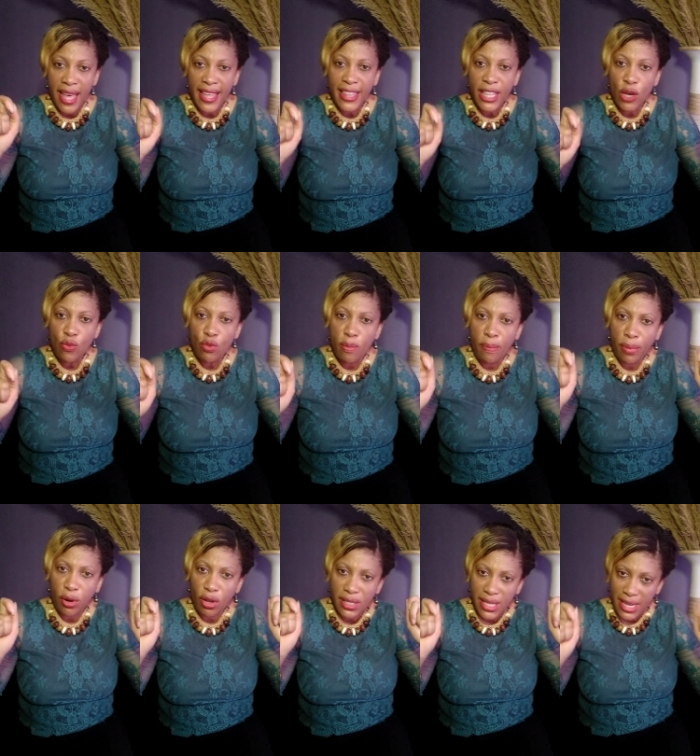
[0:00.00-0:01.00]
and they will
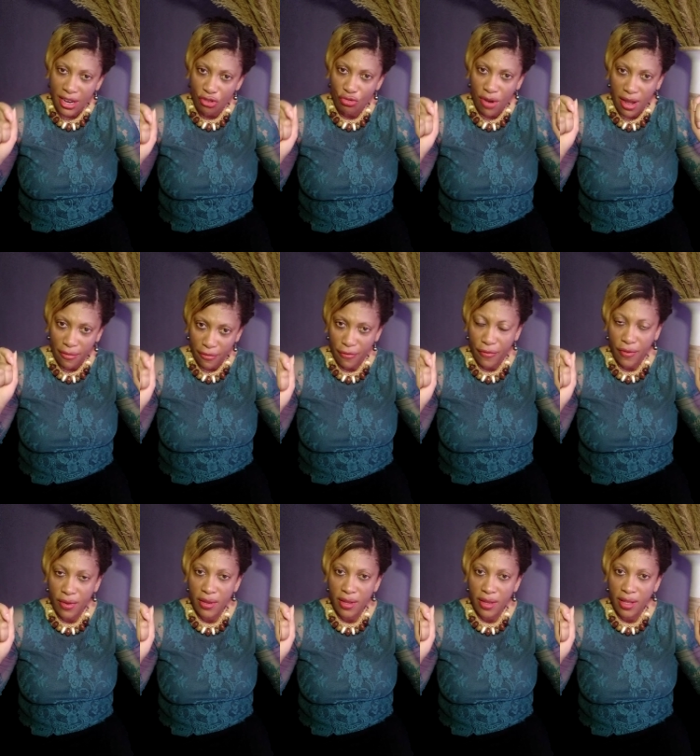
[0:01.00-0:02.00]
plot a
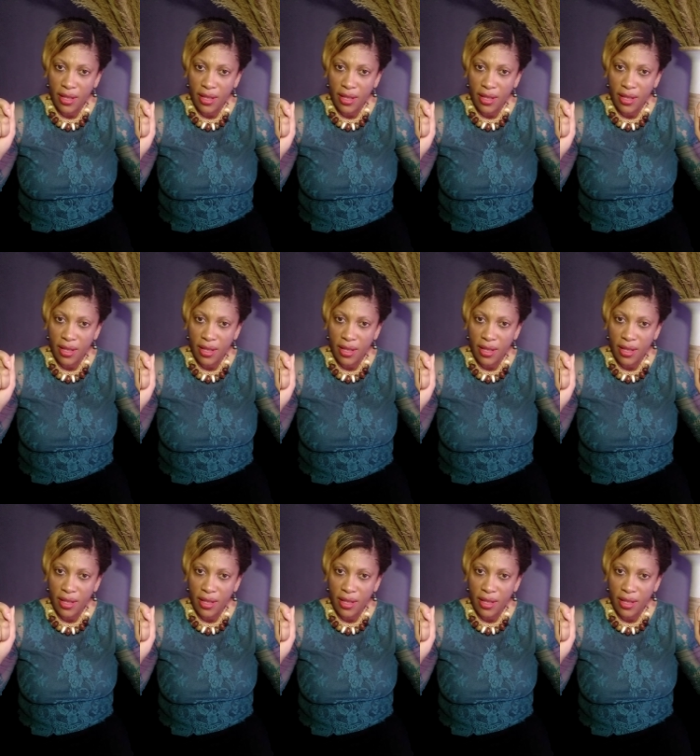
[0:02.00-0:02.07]
graph